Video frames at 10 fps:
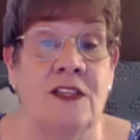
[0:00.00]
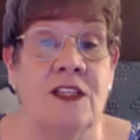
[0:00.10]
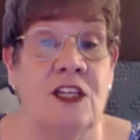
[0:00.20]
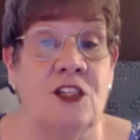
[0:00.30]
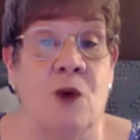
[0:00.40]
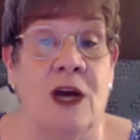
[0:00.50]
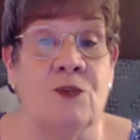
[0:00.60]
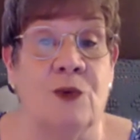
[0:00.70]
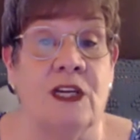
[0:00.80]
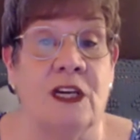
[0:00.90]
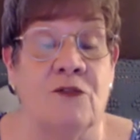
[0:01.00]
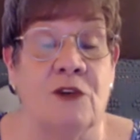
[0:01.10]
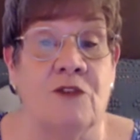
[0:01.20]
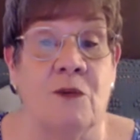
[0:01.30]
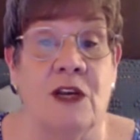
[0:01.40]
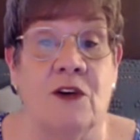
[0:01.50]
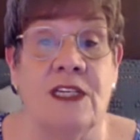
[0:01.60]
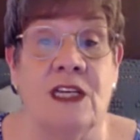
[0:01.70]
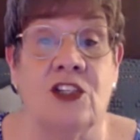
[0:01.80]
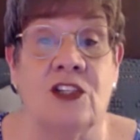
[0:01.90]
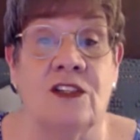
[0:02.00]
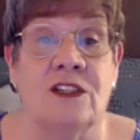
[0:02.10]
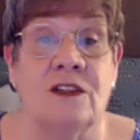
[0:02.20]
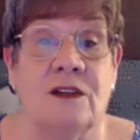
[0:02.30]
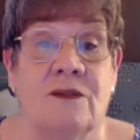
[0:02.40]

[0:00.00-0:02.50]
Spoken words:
and his wife's recovery from their addictions.